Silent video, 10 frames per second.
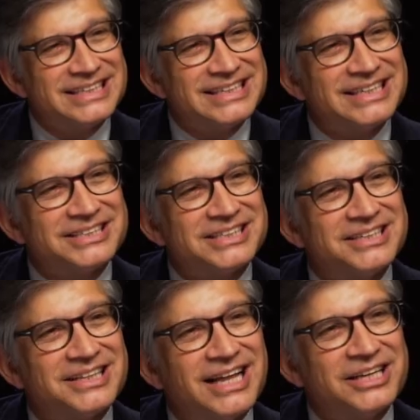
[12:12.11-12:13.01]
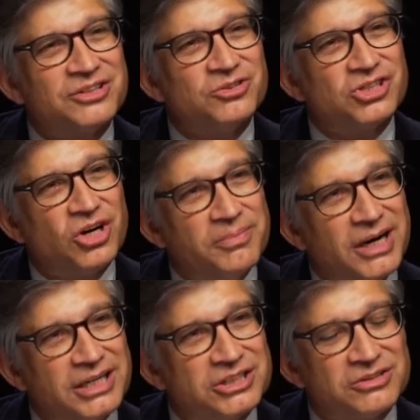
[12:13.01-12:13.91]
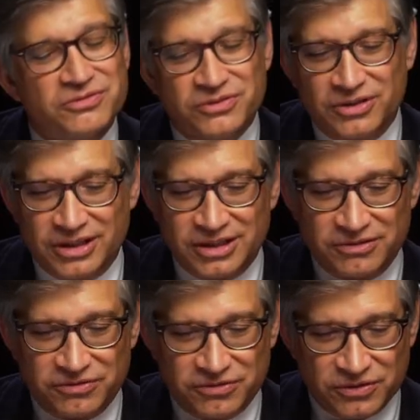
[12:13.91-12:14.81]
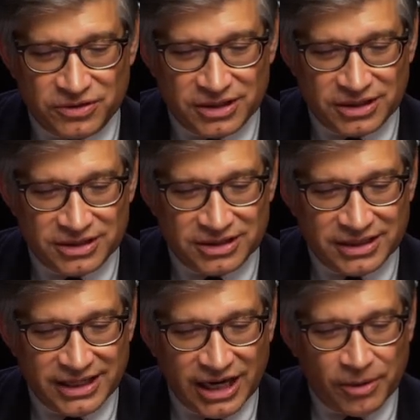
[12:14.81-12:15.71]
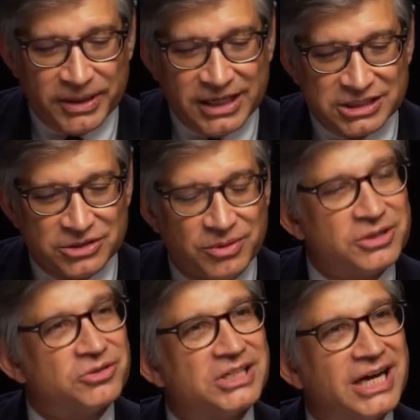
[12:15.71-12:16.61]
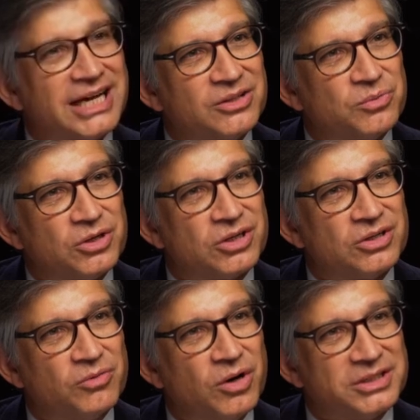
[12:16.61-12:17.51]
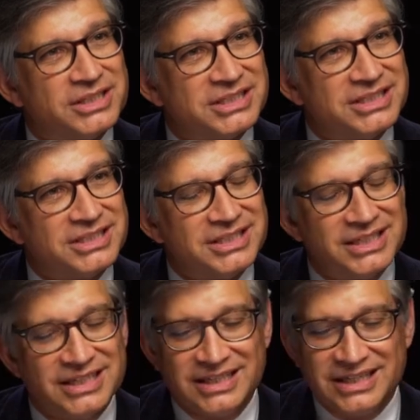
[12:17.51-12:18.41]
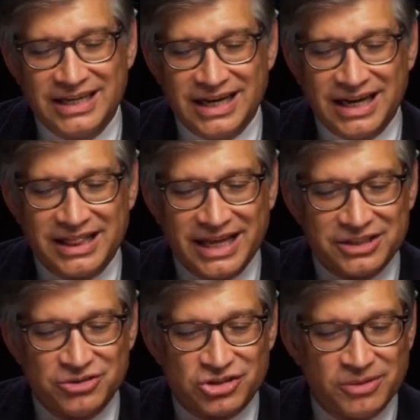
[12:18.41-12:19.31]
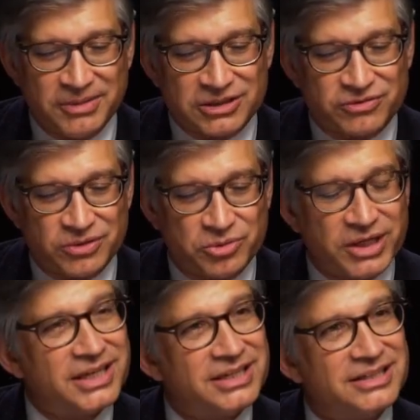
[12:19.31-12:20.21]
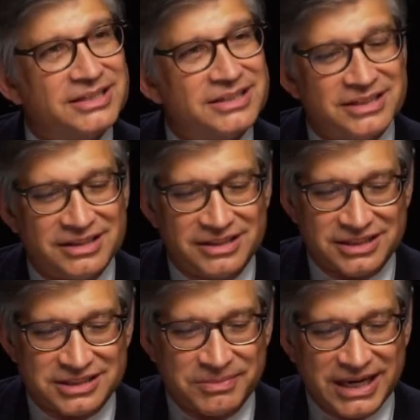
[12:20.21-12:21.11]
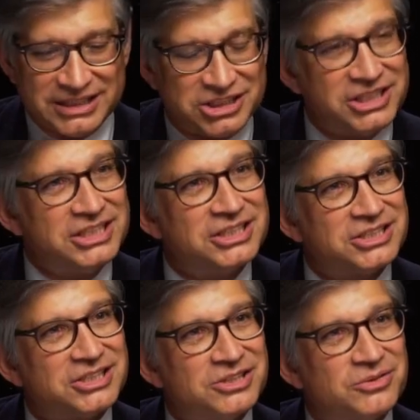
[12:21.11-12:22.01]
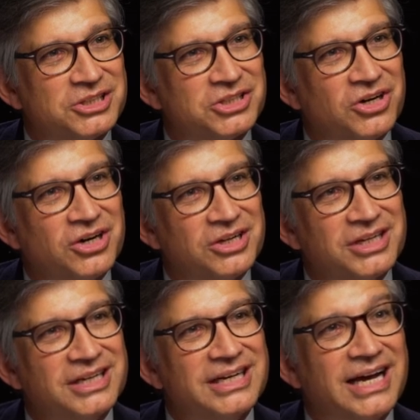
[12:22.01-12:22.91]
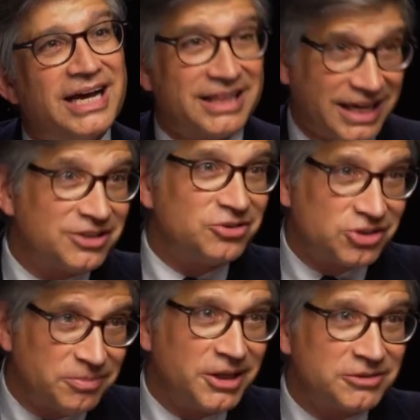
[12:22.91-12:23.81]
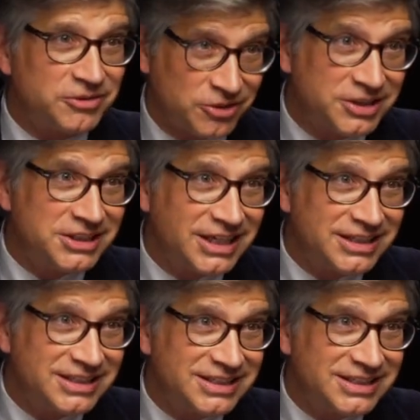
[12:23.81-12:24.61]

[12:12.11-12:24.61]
Kirsten, thank you so much for helping us to understand the work of Walt Disney. Thank you so much for bringing this man's genius to us all. And thank you so much for your insights.